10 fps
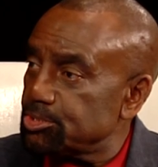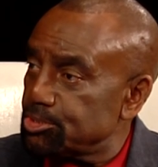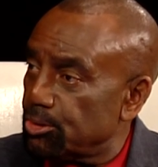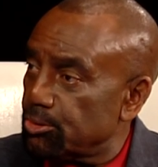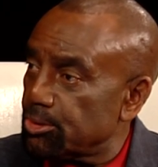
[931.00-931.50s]

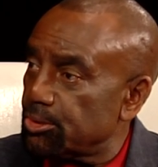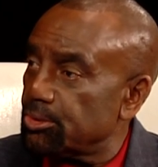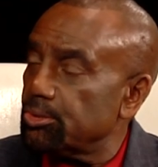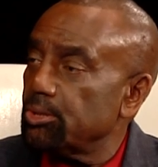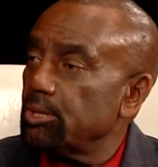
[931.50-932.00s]
stone
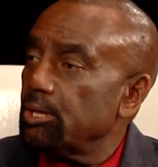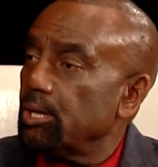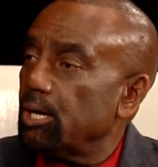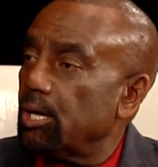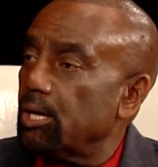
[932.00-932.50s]
her.
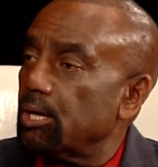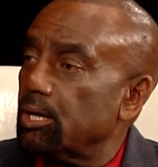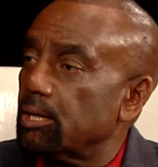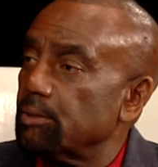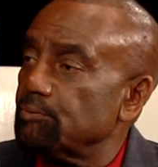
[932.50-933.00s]
If
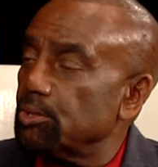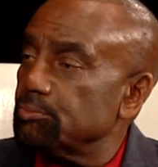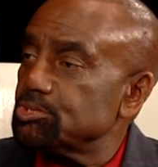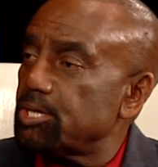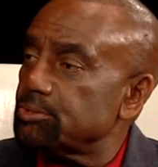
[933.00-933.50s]
a
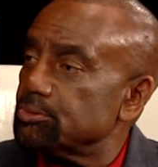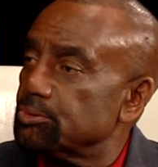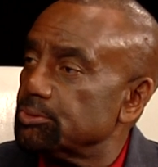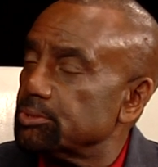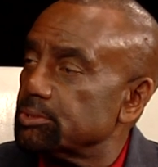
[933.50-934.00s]

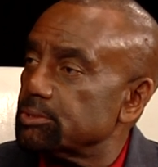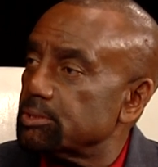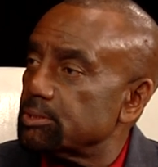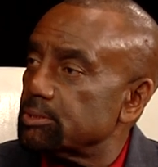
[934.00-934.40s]
homosexual is